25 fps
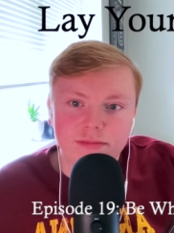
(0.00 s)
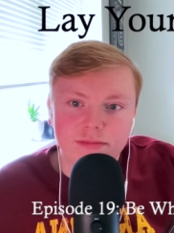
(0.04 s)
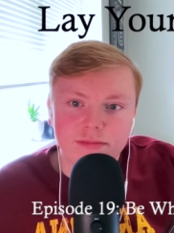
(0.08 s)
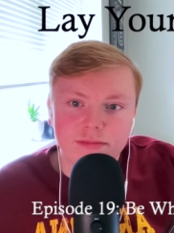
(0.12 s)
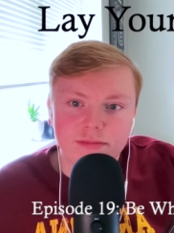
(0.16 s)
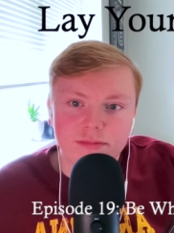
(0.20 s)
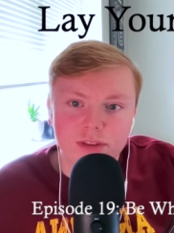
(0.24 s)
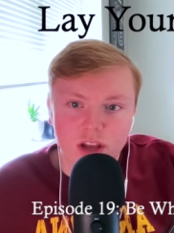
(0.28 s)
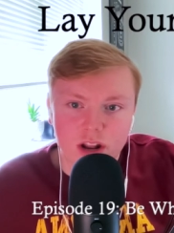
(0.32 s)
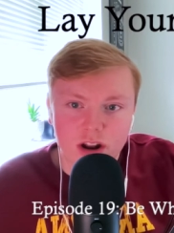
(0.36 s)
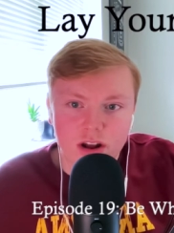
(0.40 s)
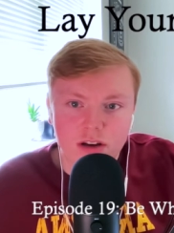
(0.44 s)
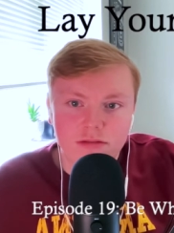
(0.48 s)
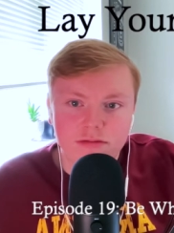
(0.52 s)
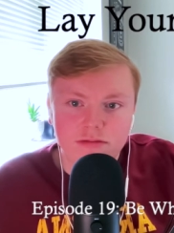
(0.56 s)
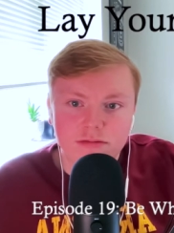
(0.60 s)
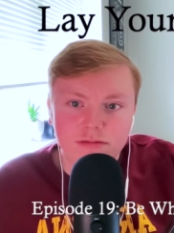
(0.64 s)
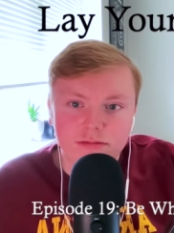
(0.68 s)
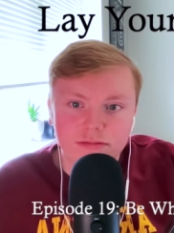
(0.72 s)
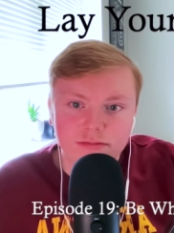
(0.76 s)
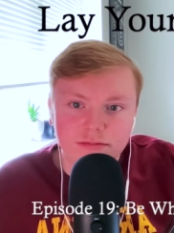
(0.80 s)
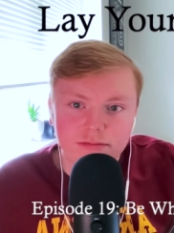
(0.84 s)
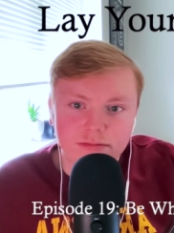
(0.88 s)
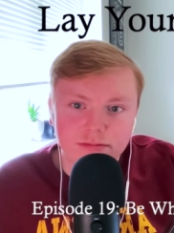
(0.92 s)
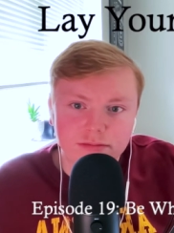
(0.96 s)
You know?
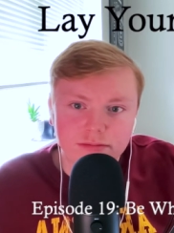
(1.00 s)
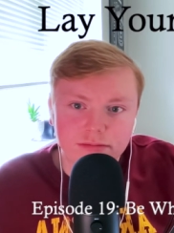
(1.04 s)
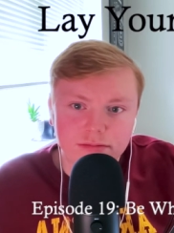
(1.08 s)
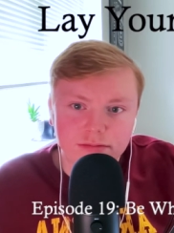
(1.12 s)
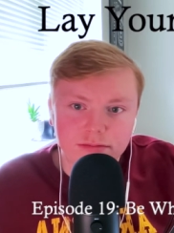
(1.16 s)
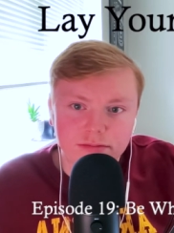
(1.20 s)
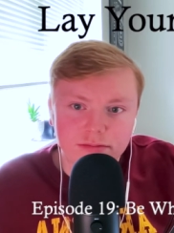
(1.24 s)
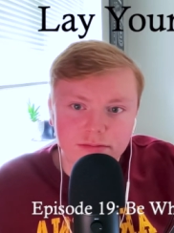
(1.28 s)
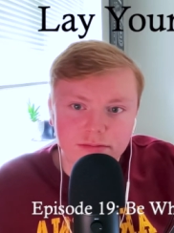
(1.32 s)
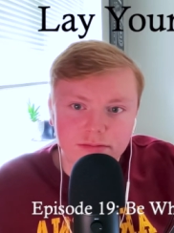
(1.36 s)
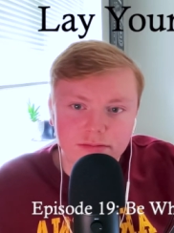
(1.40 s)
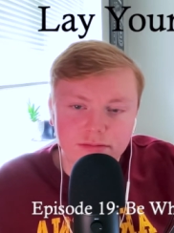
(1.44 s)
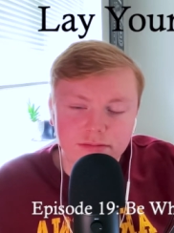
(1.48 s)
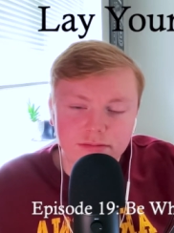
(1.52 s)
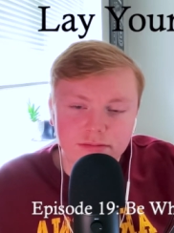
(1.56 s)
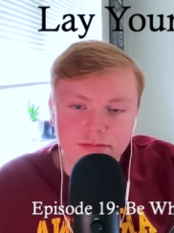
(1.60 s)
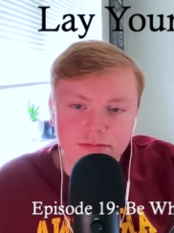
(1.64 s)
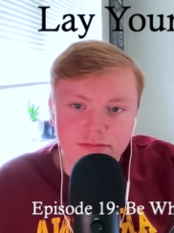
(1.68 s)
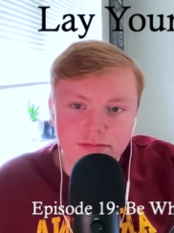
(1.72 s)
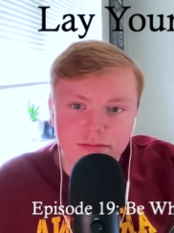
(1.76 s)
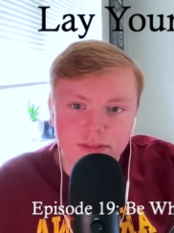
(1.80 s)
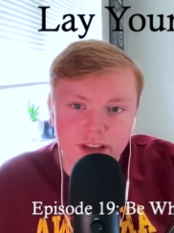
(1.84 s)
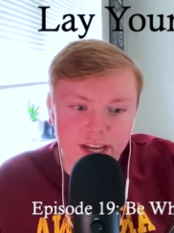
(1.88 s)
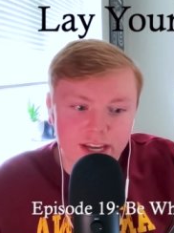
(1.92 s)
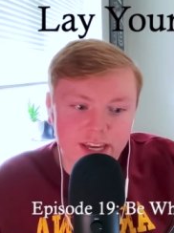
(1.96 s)

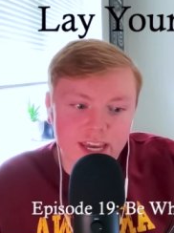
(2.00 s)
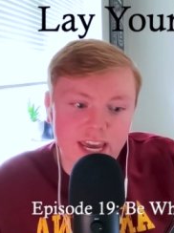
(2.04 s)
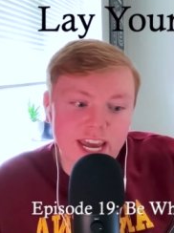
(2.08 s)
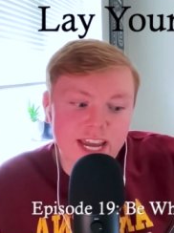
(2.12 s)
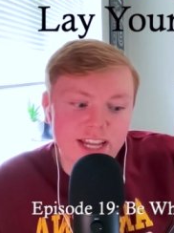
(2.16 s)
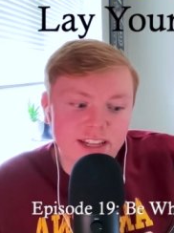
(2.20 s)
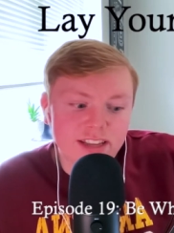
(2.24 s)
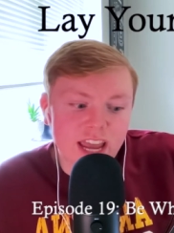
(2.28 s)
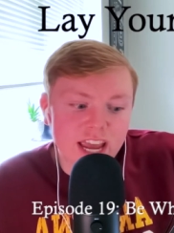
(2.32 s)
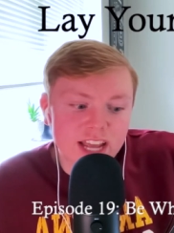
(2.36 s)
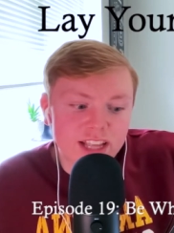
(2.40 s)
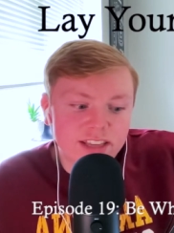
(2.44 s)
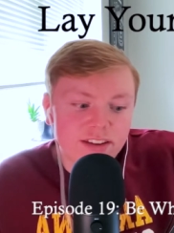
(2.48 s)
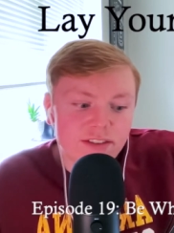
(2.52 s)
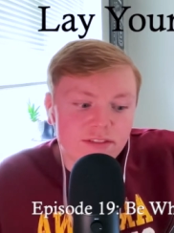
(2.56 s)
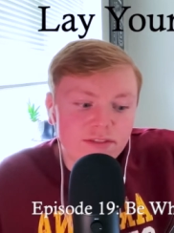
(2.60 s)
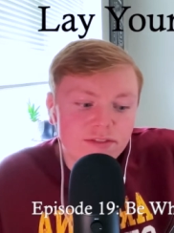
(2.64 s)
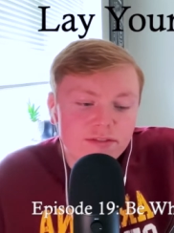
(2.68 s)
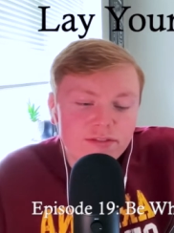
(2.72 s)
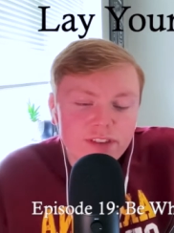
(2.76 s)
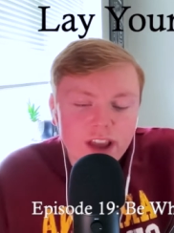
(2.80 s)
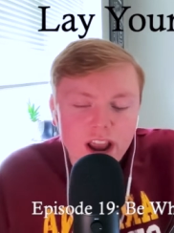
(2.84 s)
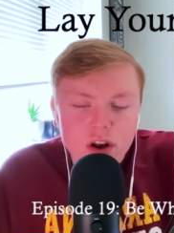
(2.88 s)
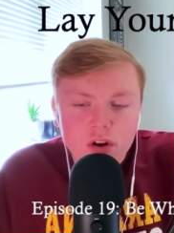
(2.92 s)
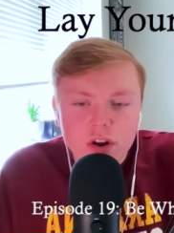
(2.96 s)
Like it, it's a
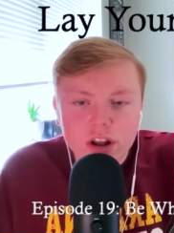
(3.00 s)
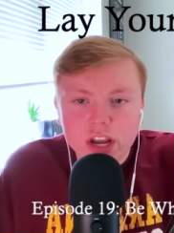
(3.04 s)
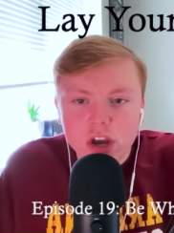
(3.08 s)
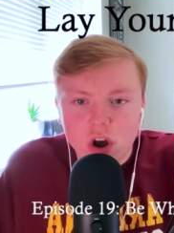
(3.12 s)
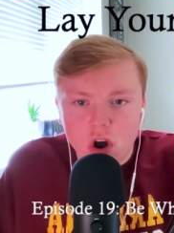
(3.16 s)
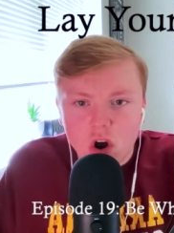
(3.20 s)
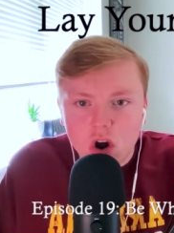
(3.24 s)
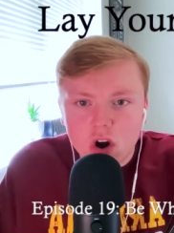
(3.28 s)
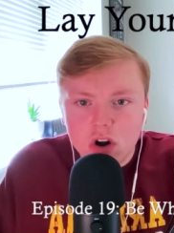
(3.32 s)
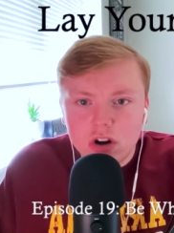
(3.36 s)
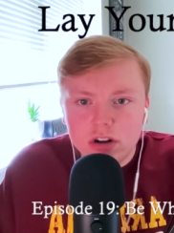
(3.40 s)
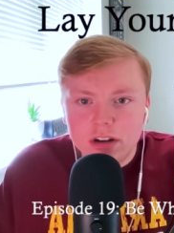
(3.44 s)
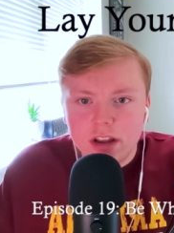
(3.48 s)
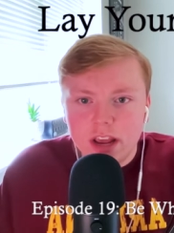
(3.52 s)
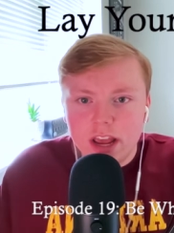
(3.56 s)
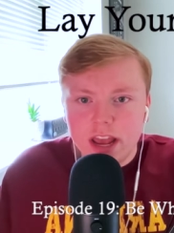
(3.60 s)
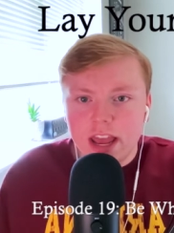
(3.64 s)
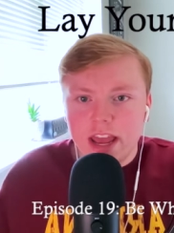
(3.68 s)
very hard